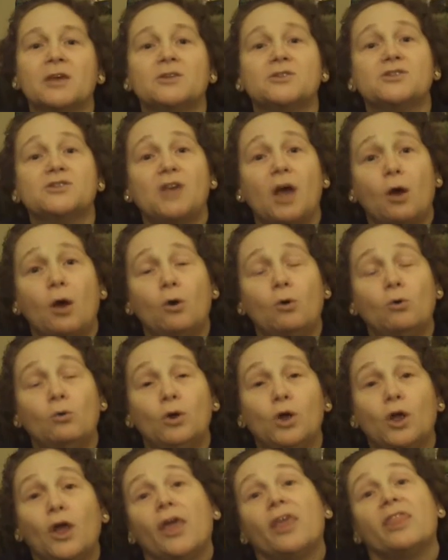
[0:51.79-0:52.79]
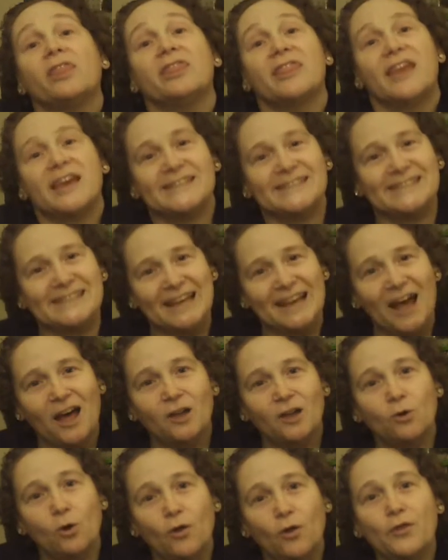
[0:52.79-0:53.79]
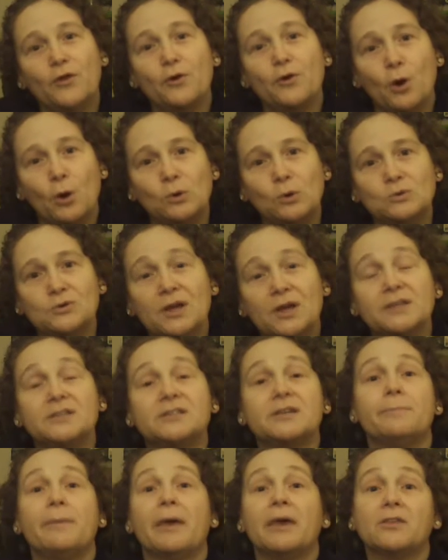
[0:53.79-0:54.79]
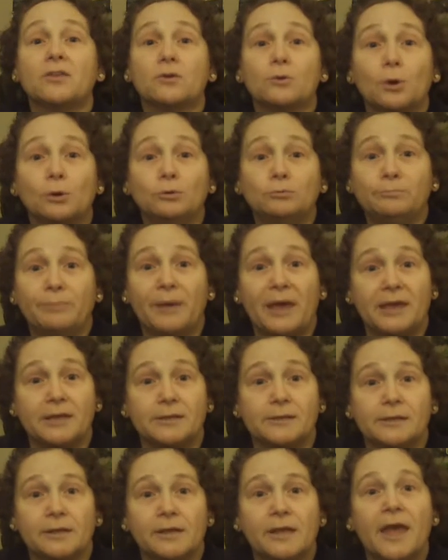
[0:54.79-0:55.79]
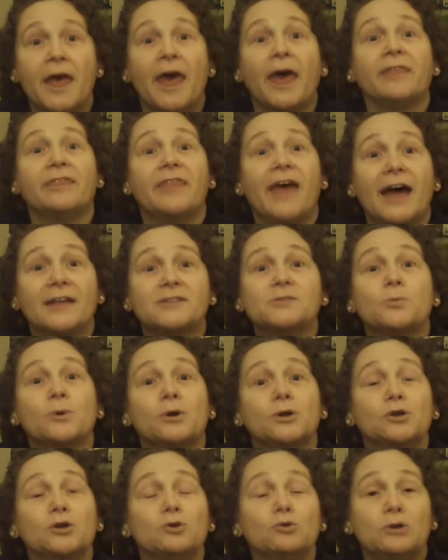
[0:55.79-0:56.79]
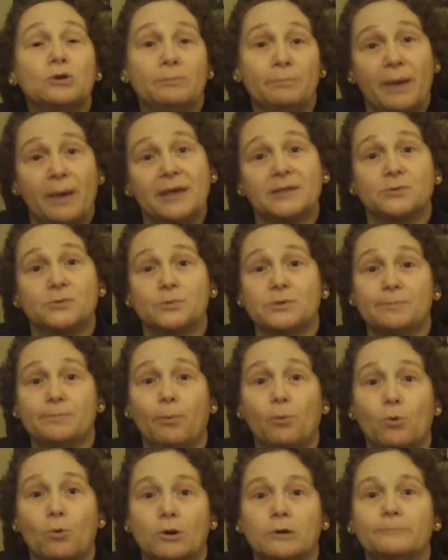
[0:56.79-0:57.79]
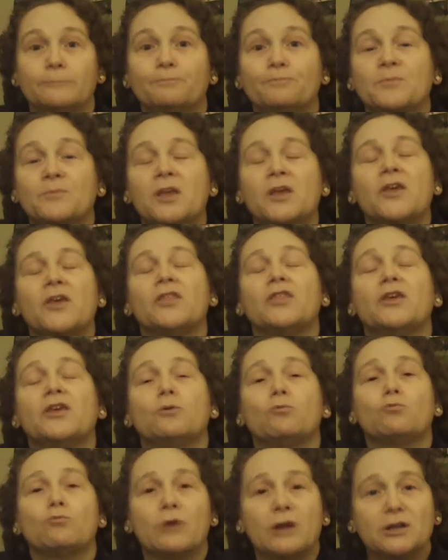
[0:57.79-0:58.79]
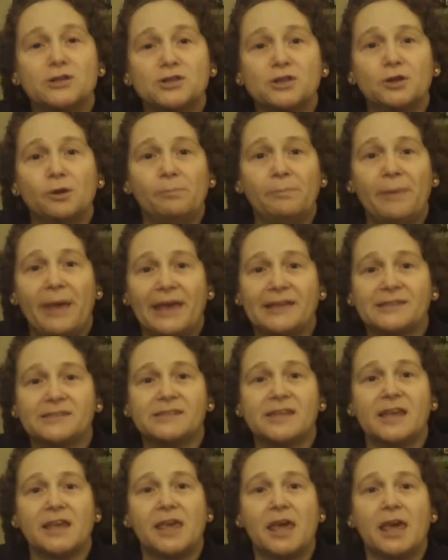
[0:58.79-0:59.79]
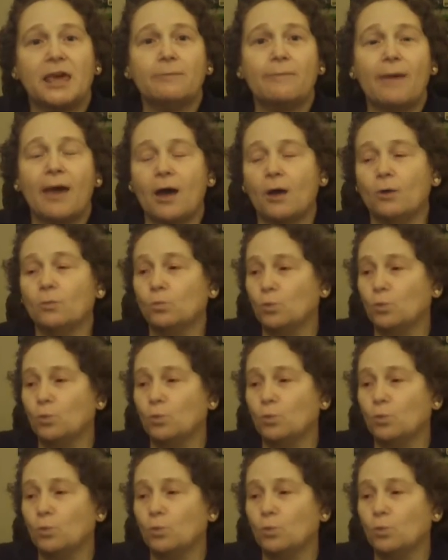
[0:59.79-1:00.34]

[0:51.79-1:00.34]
So they set out on their own to make their own bait, and that's where Googan Baits was born. The original baits that came out